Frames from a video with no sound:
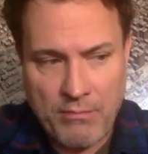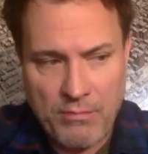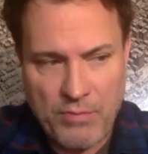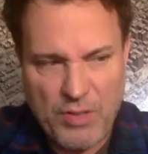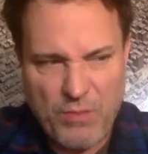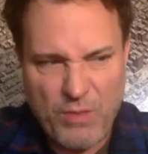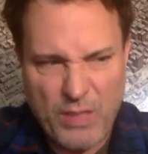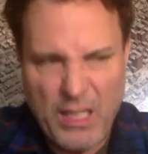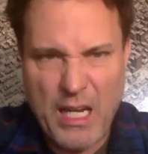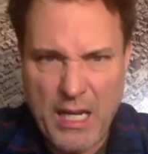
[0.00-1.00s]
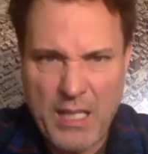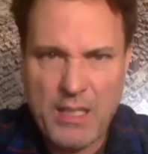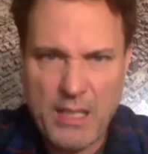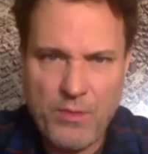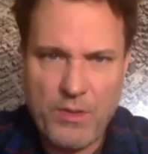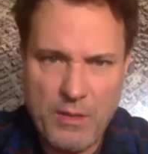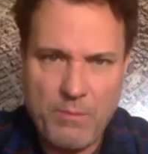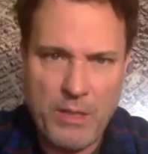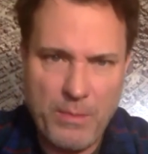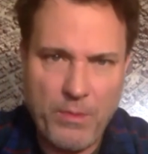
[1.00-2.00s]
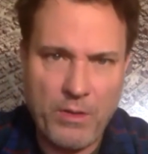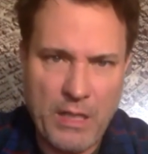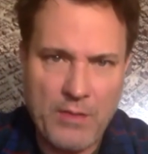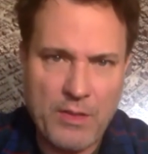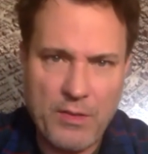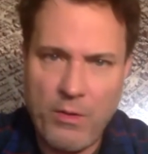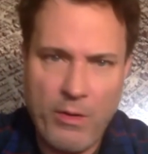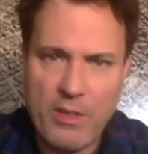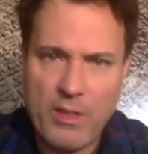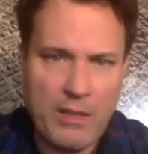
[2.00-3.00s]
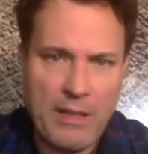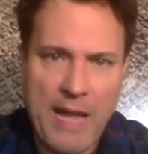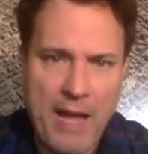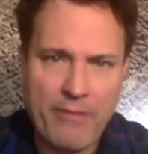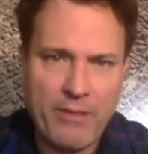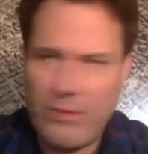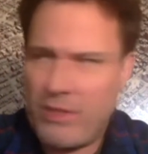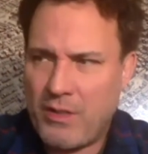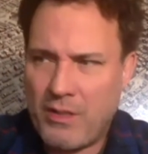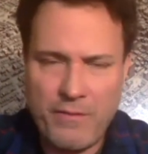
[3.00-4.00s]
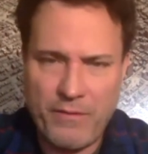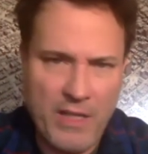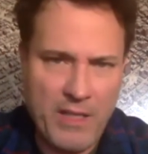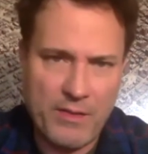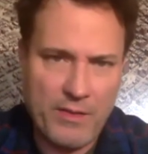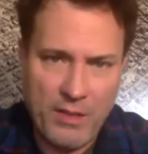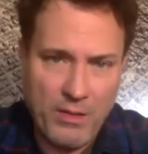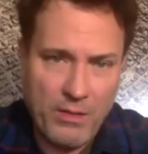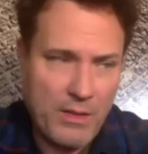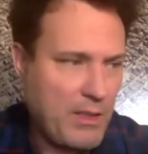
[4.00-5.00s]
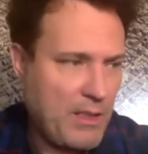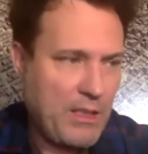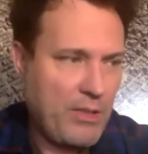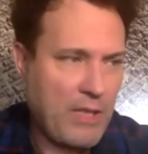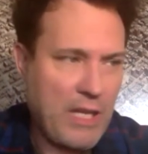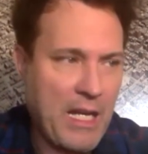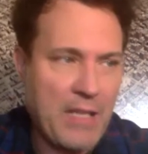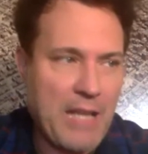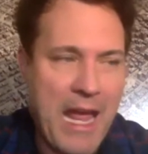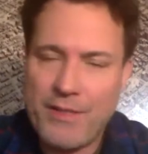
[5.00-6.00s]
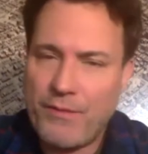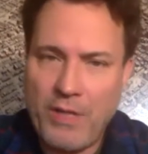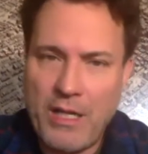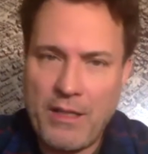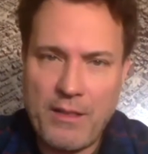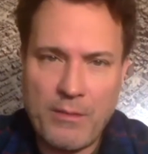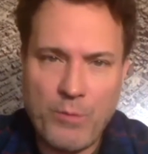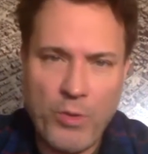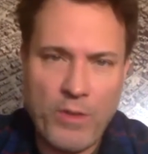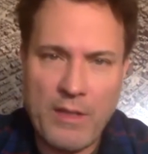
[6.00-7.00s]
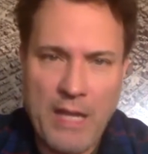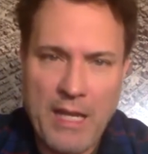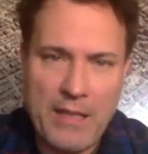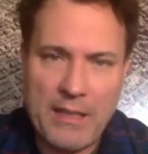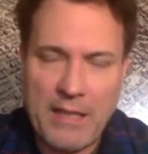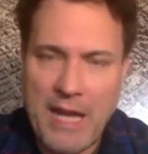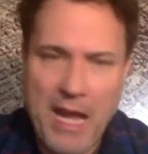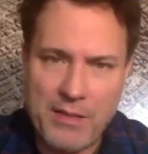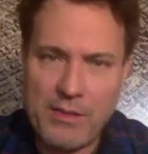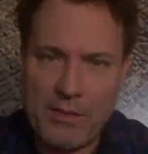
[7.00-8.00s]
Just really kind, interested people, and just always a good laugh and always good fun. So you can't ask for anything more than that in a cast.